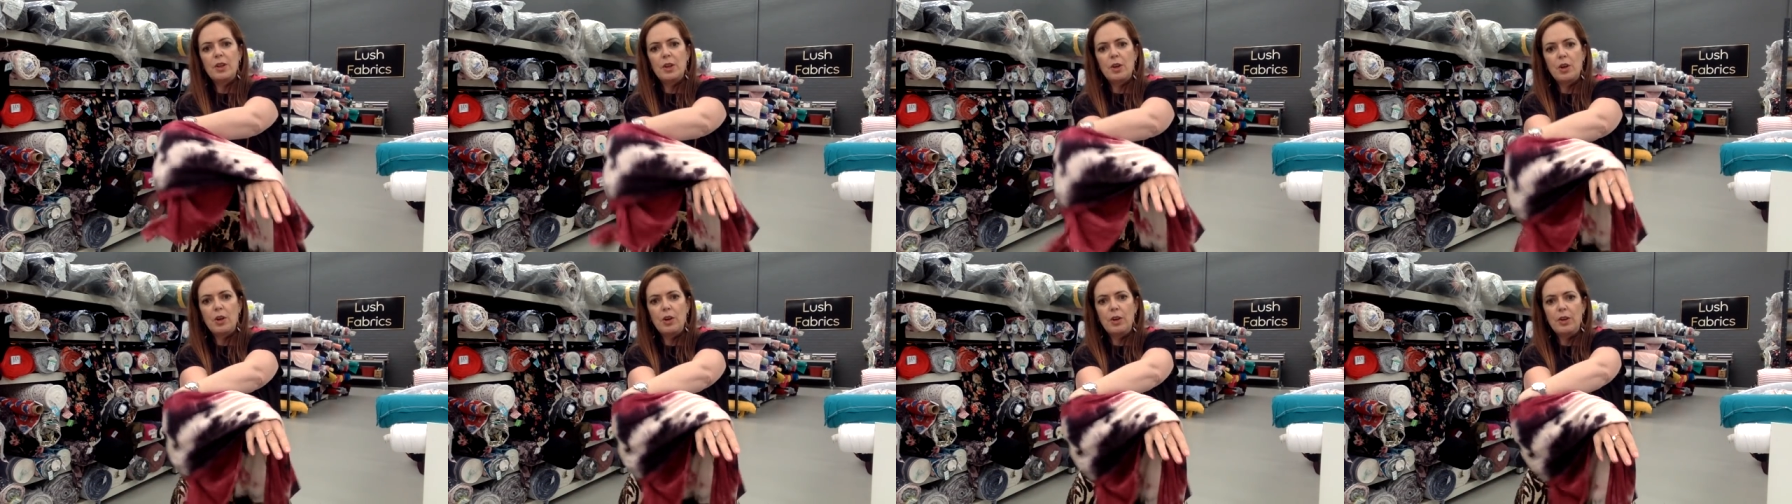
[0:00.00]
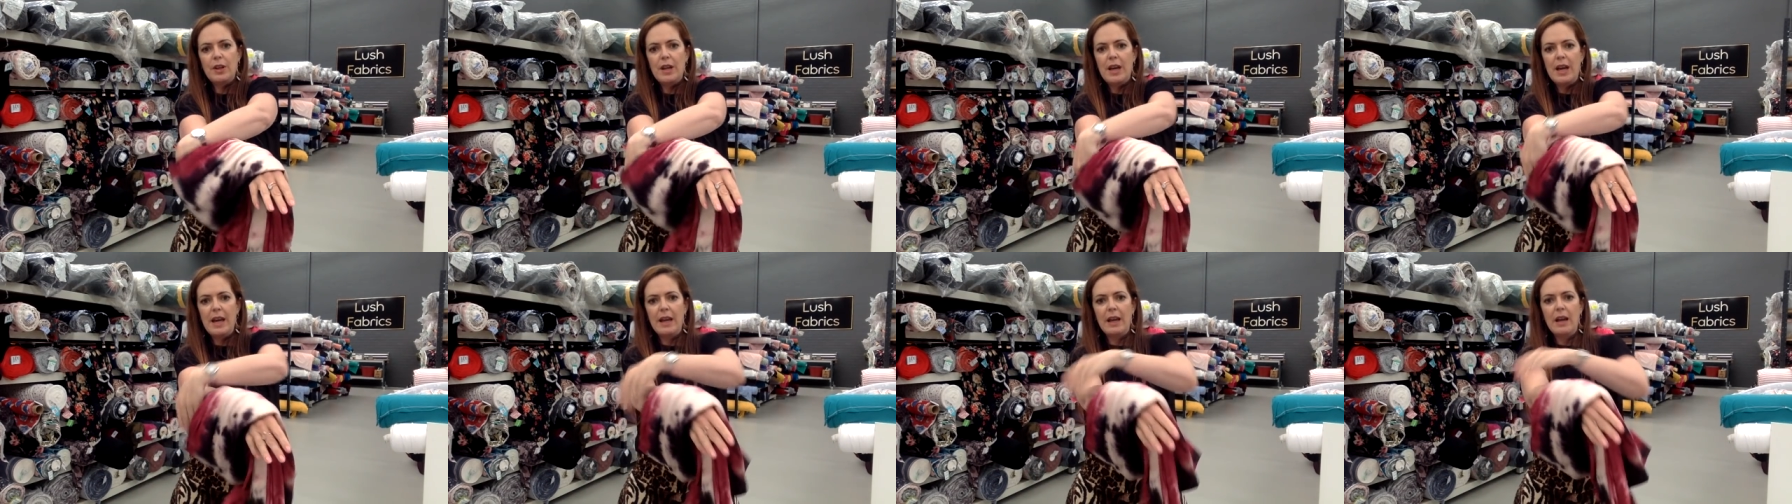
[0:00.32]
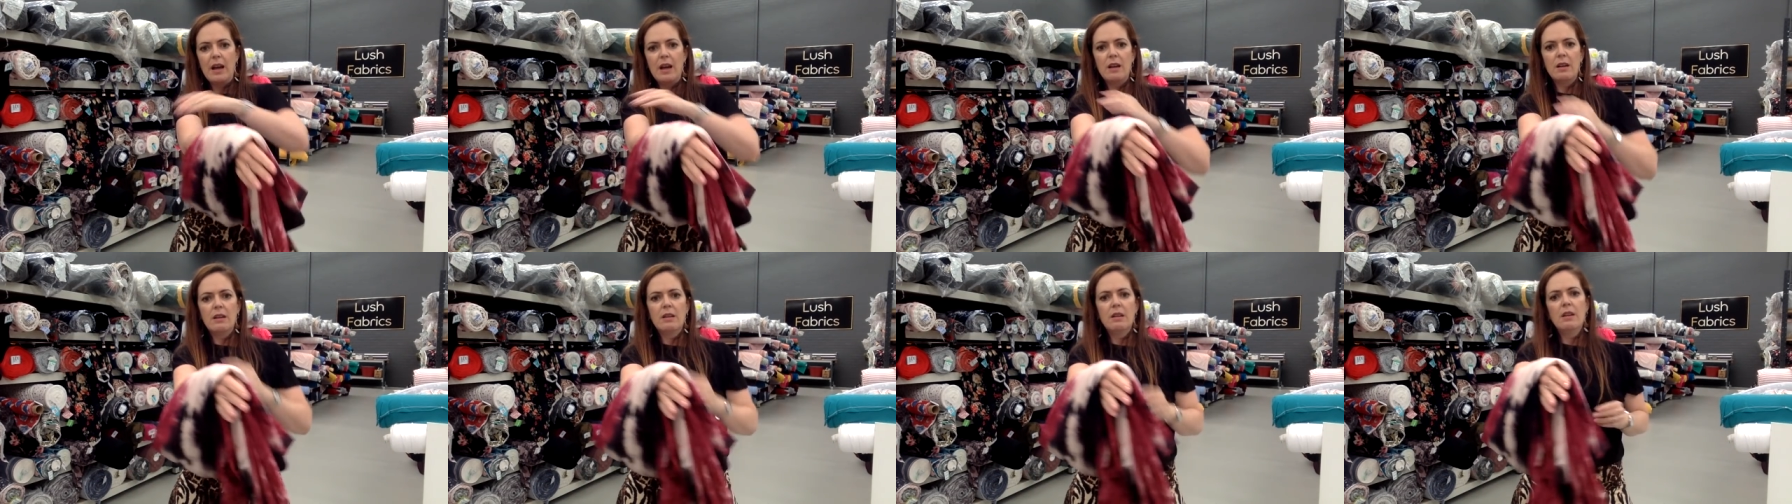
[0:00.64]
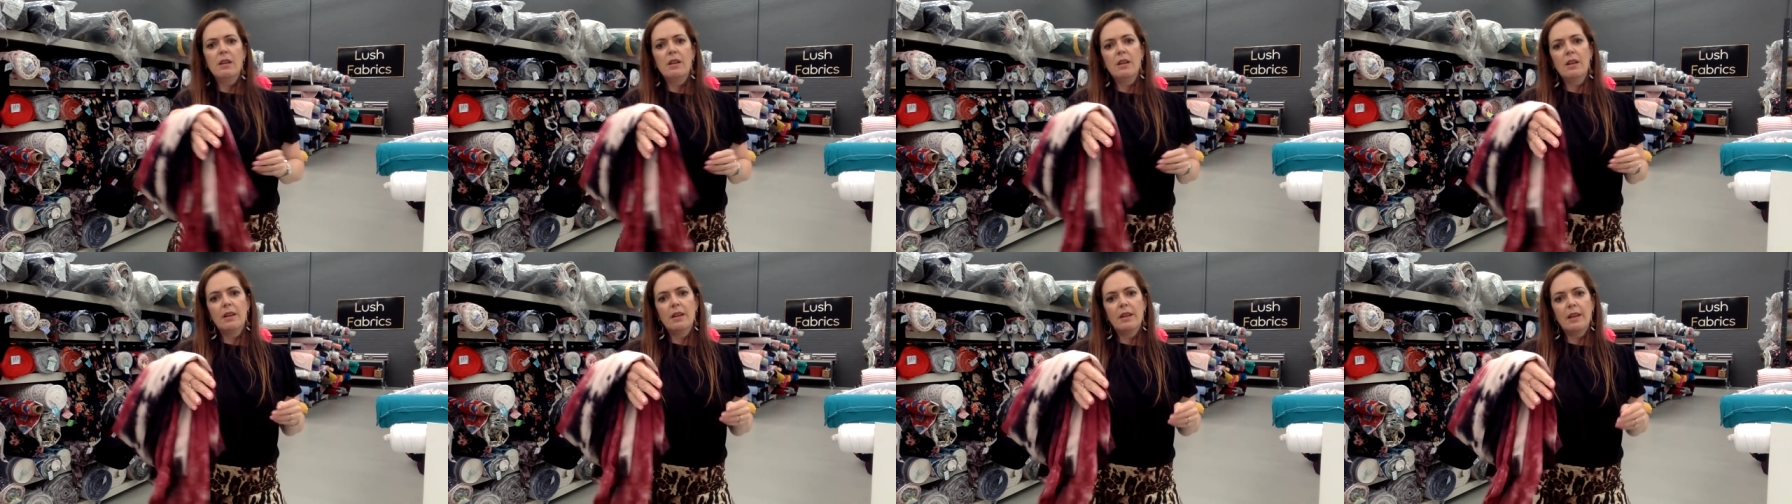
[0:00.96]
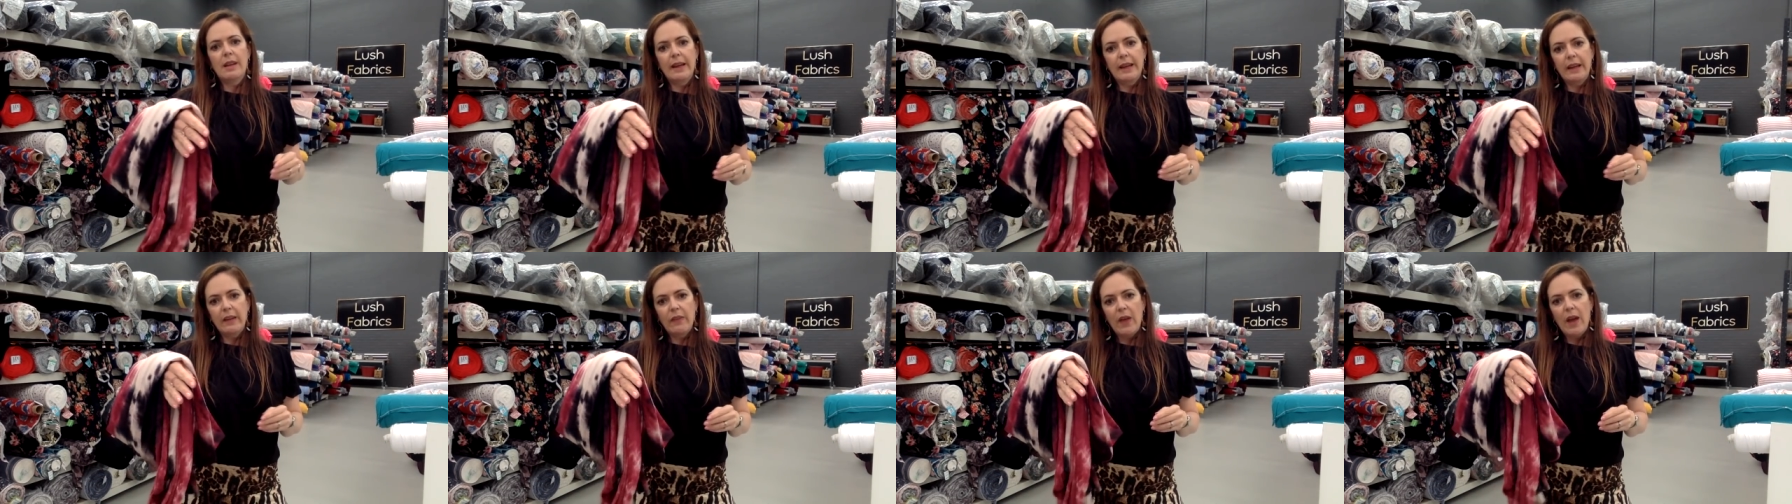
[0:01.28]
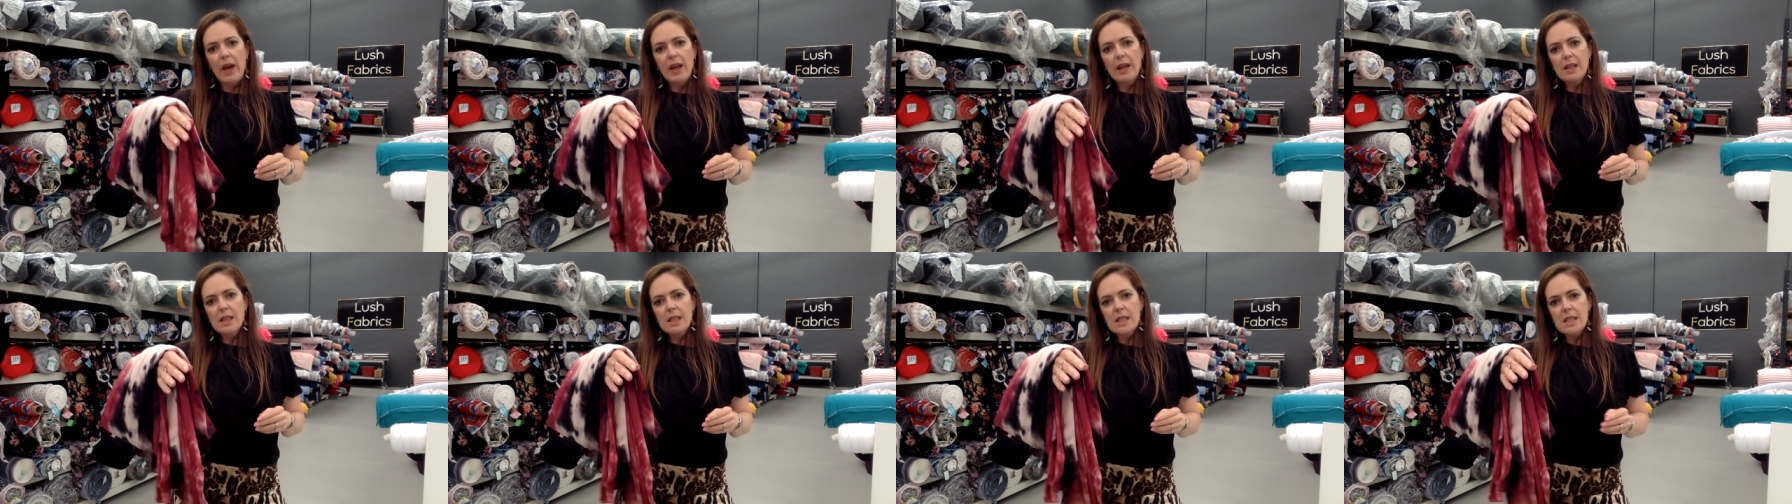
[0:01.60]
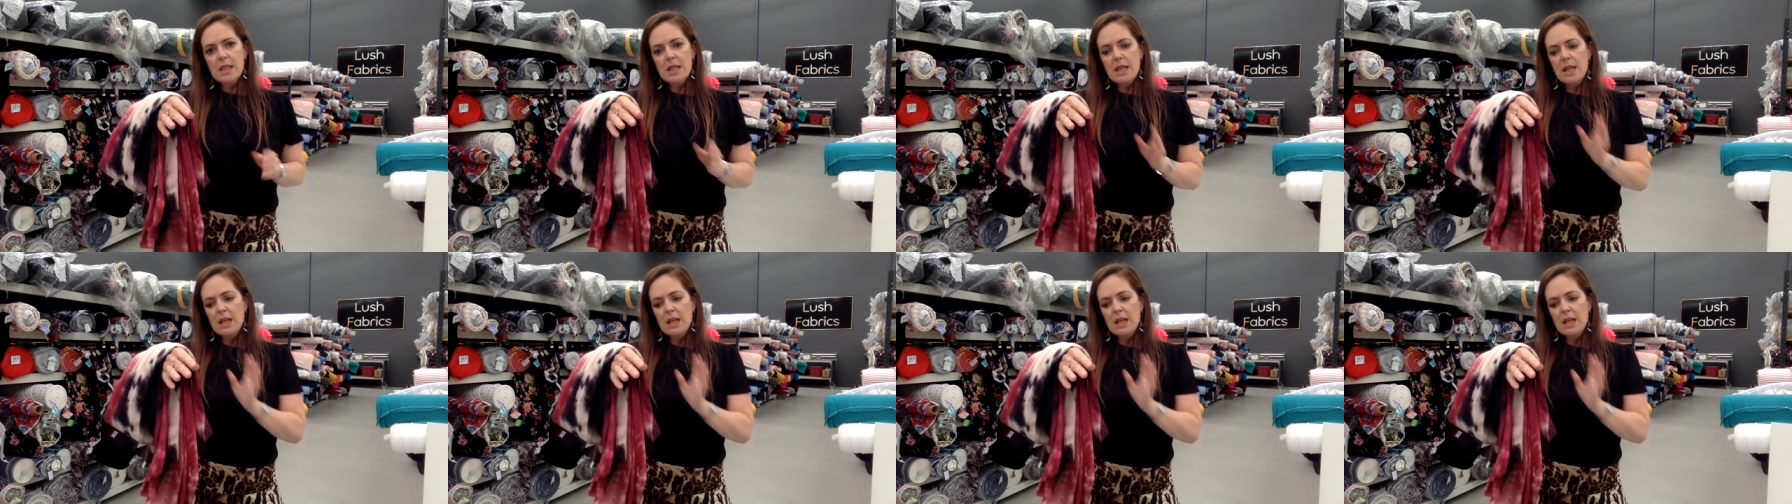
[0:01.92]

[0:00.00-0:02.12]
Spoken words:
coat hanger like that